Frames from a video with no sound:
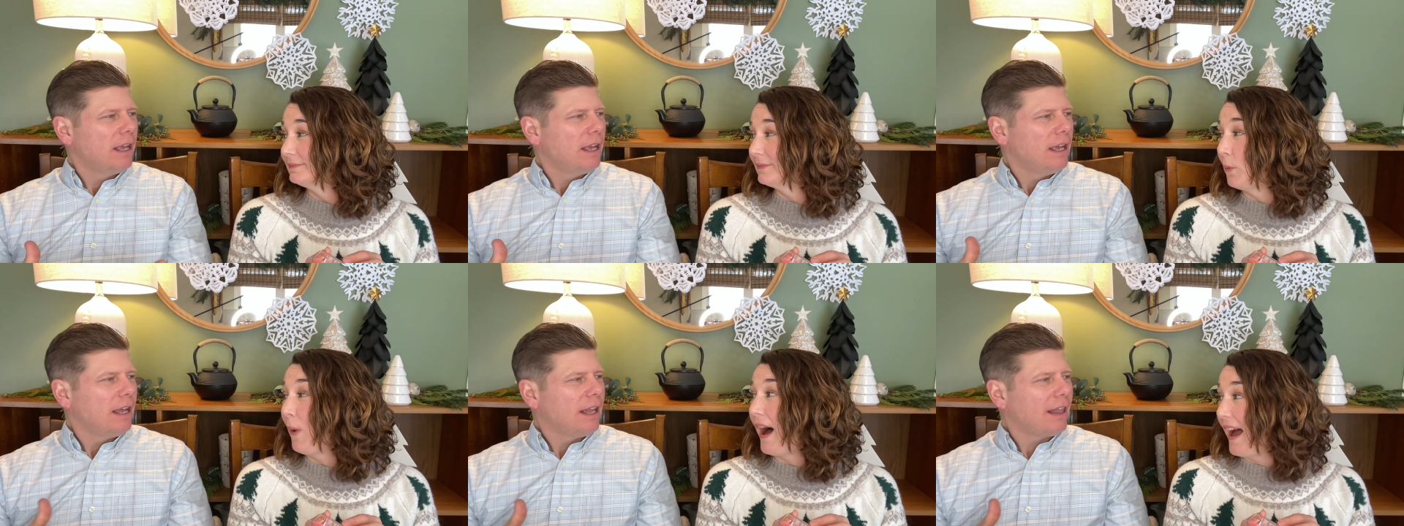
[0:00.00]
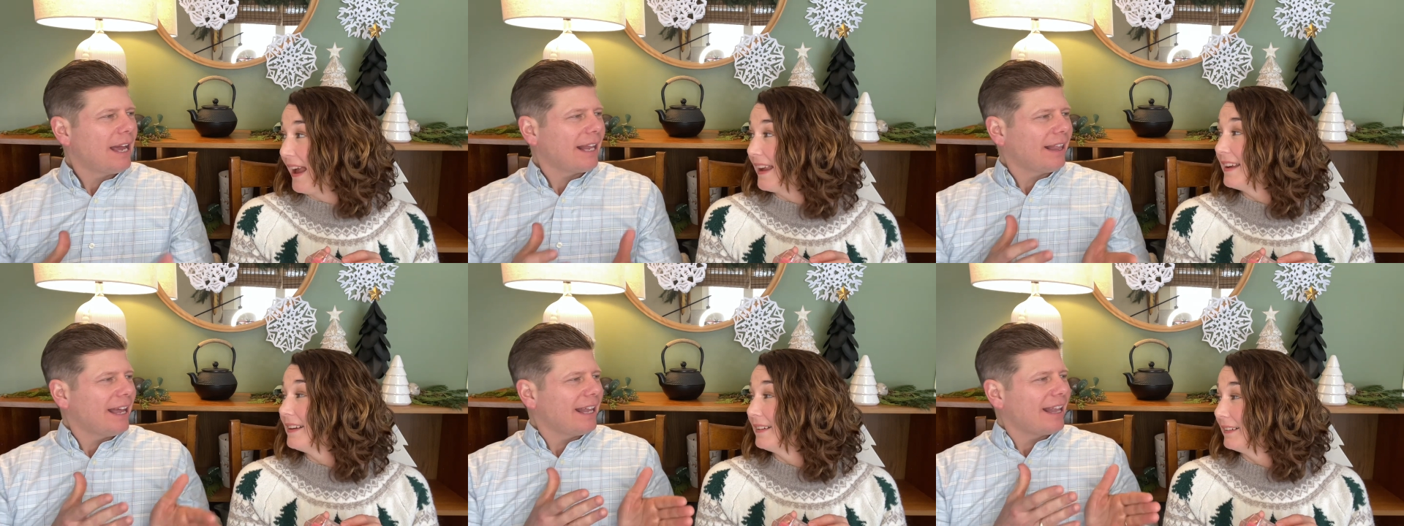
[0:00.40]
Speaker 1: Why?
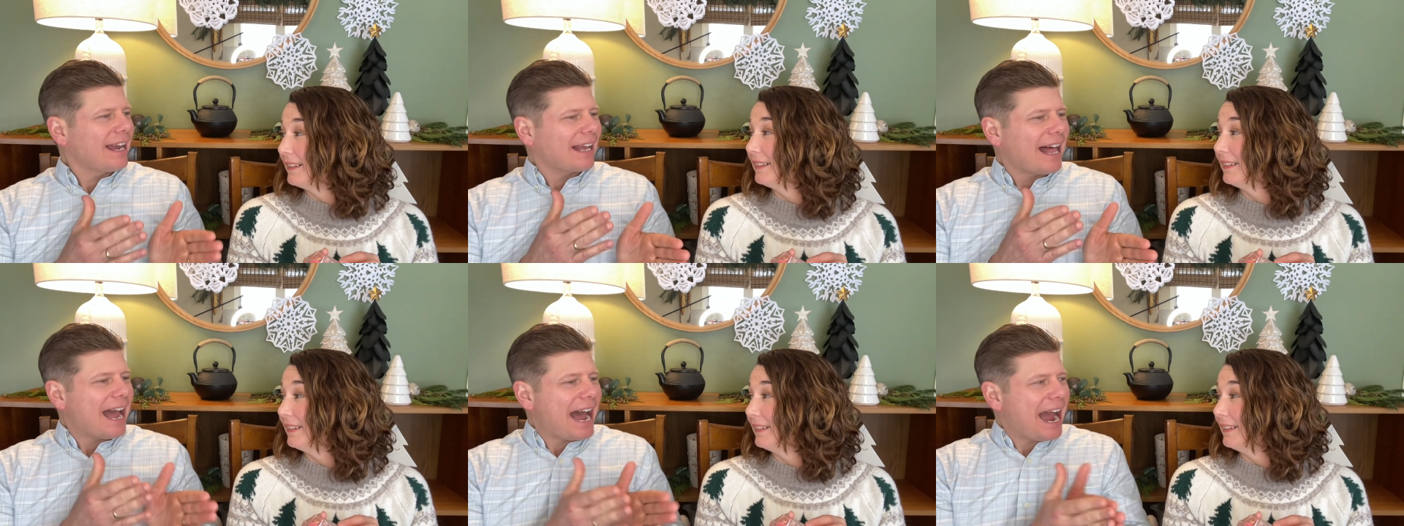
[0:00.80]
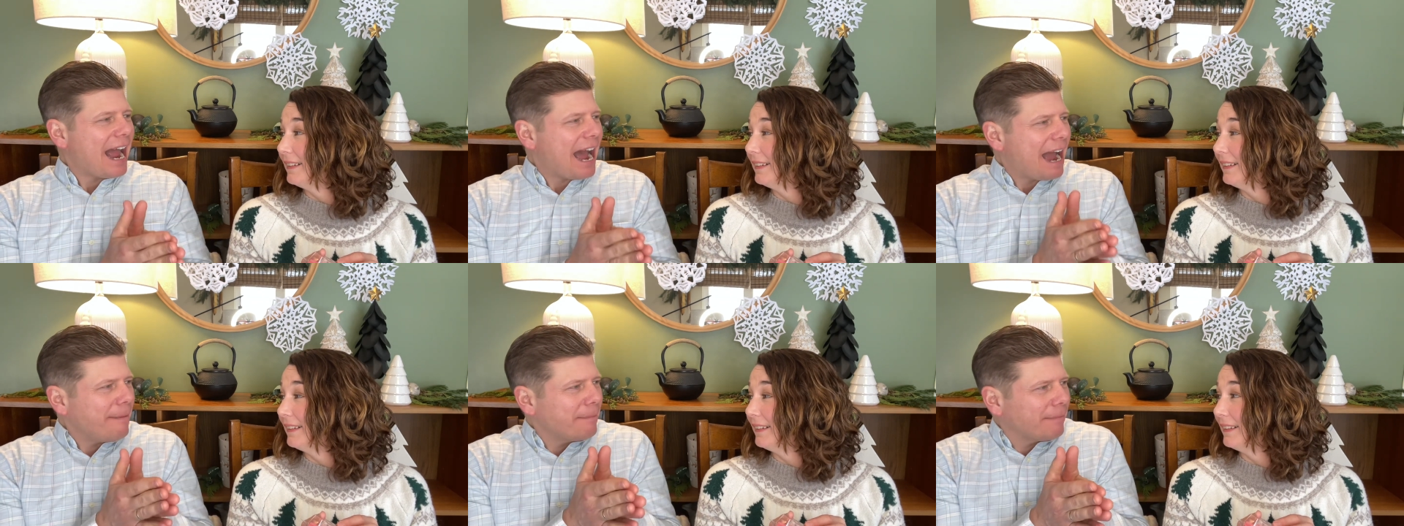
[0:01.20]
Like, like, like I,
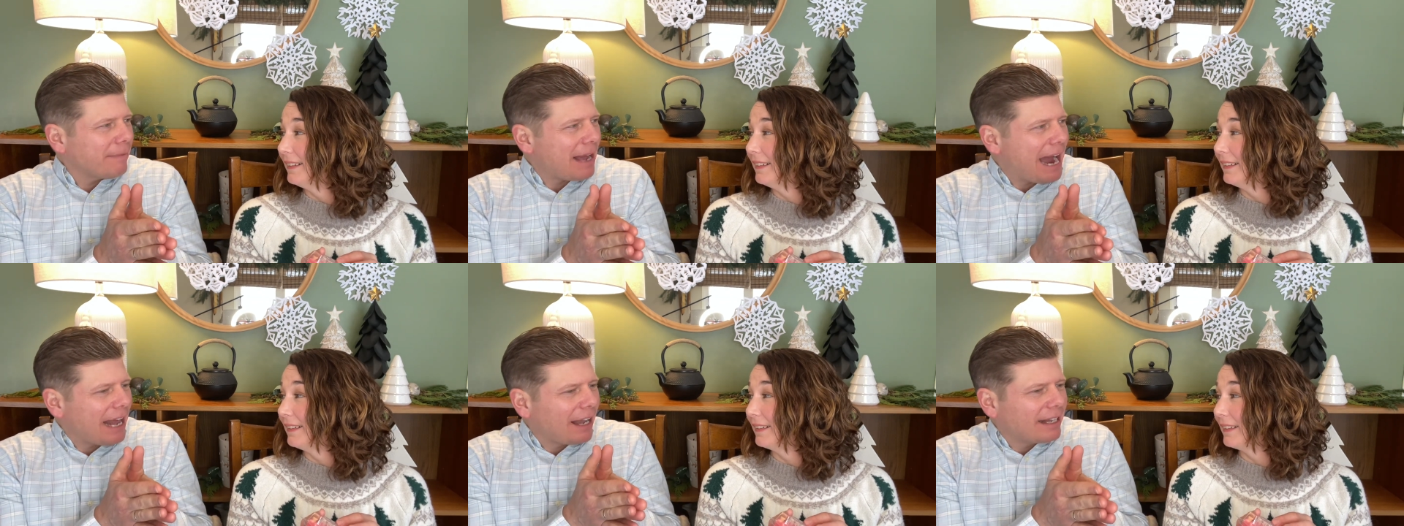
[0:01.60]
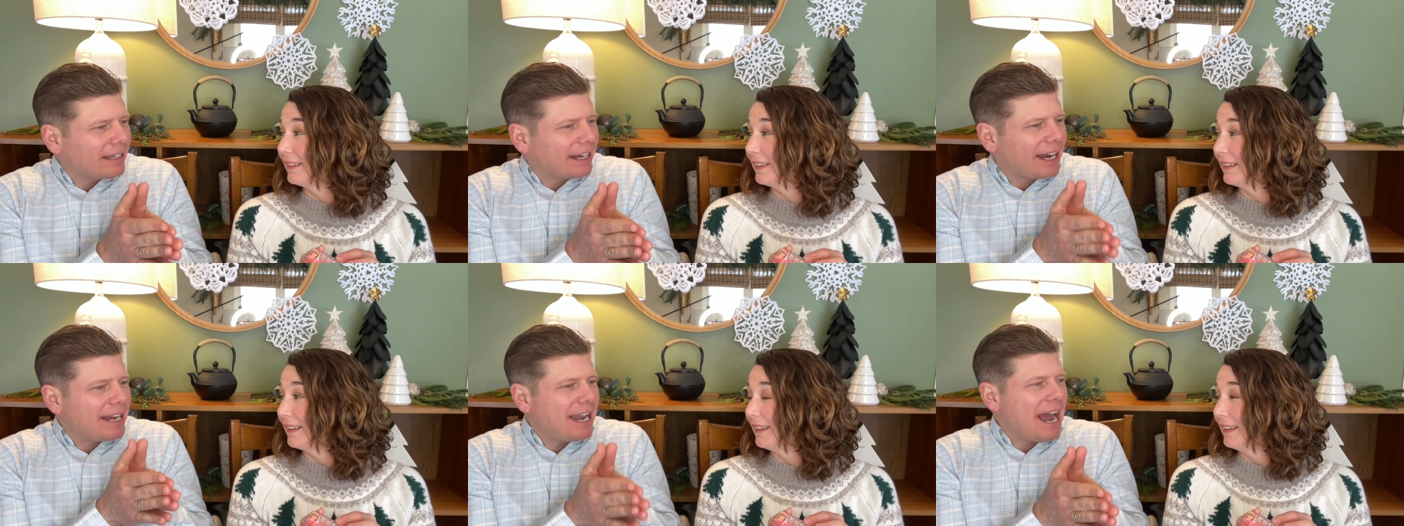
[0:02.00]
I'm, I like to
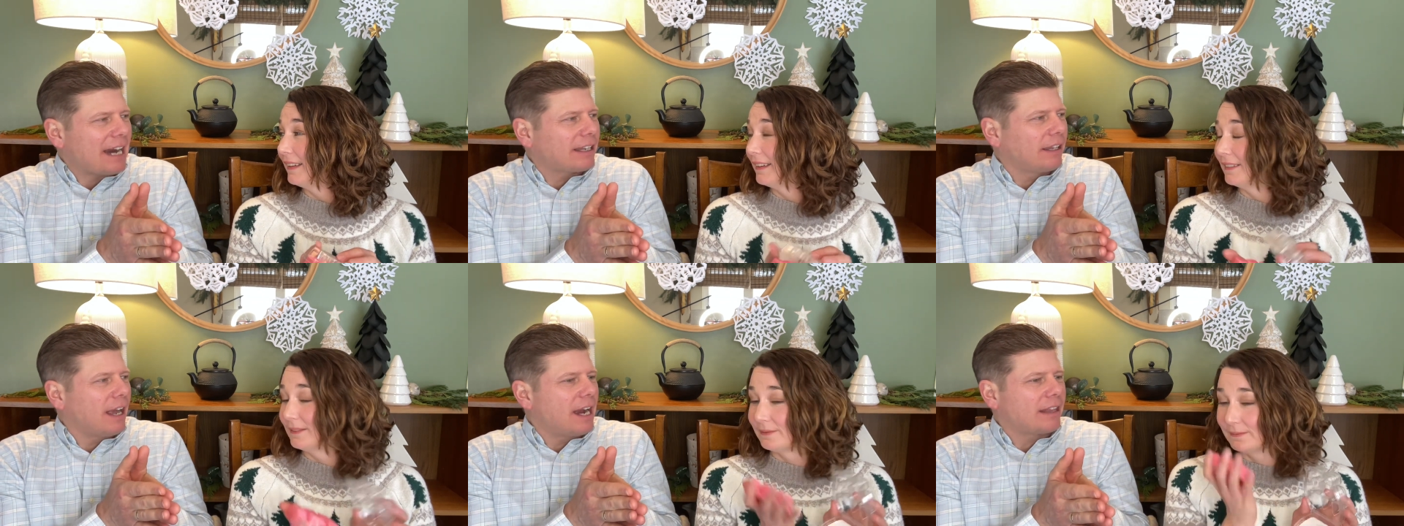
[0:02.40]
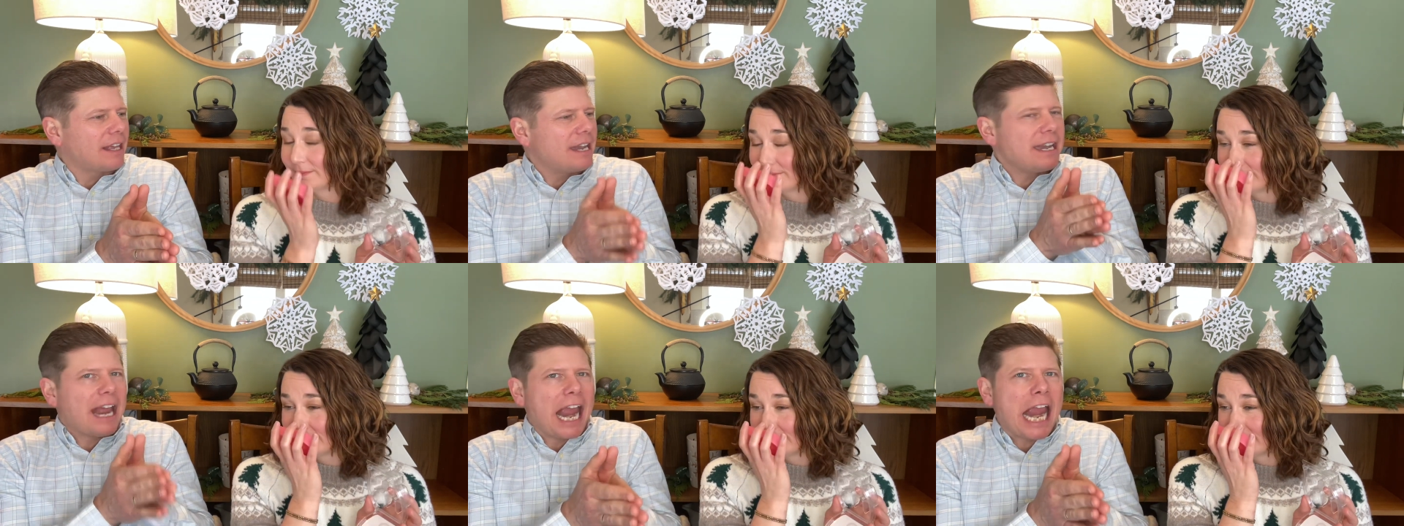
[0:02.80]
connect like the
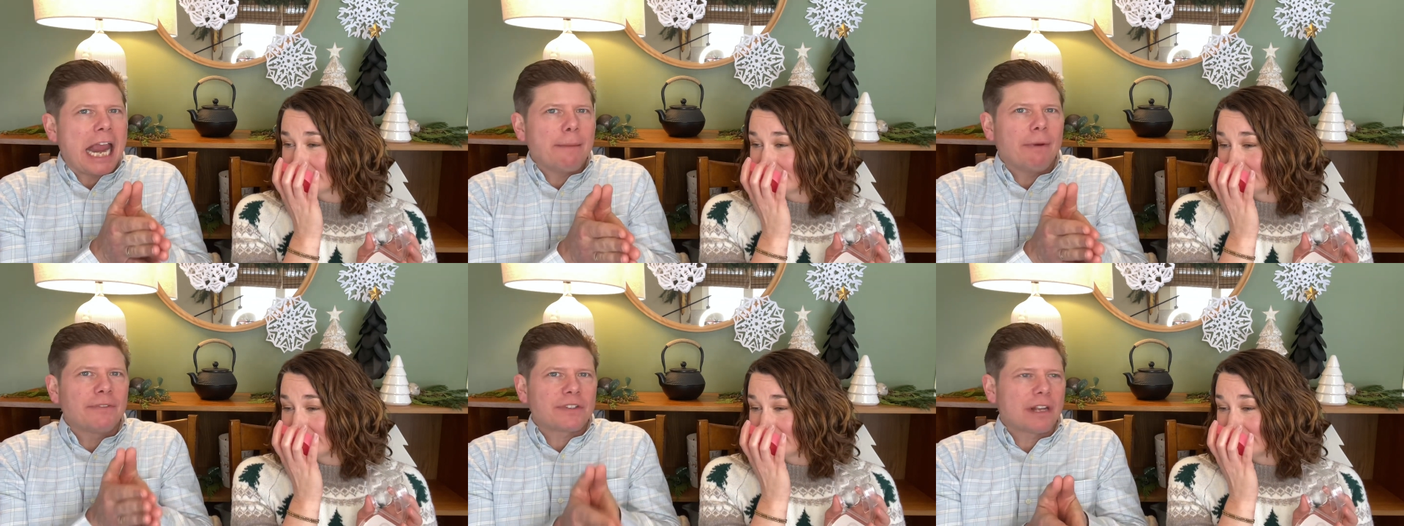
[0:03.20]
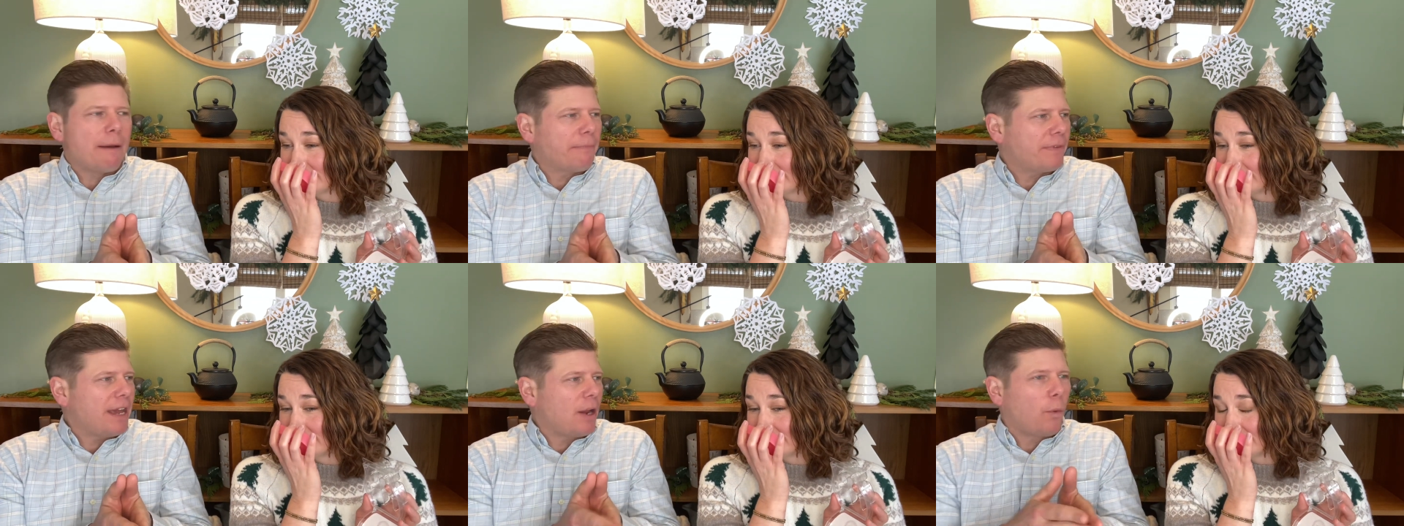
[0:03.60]
name of
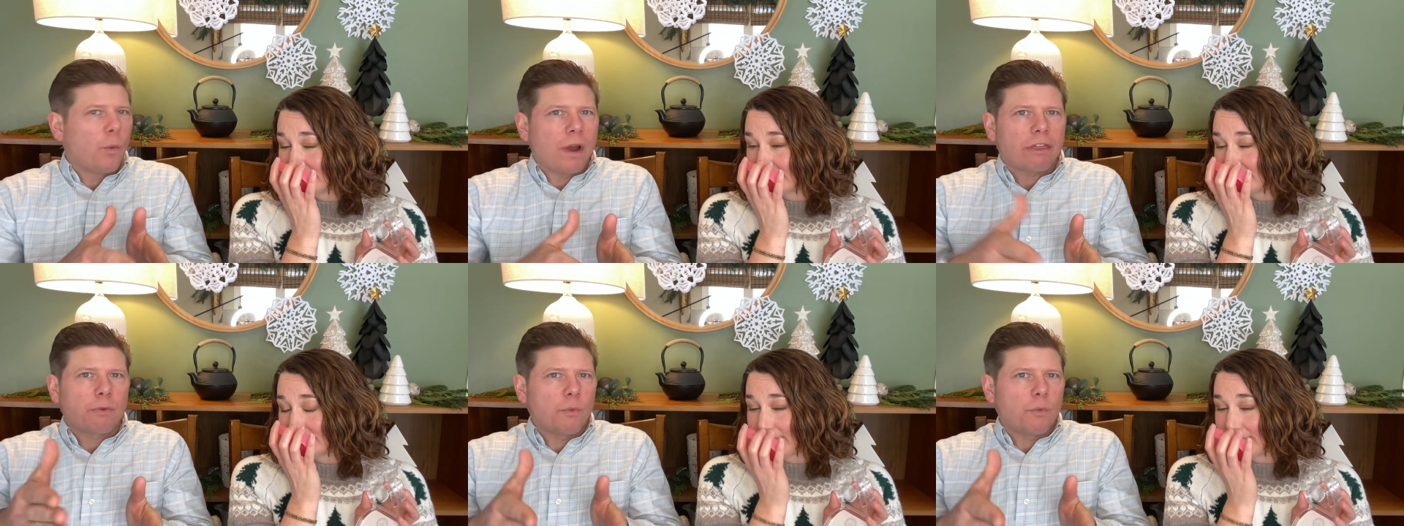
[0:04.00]
something with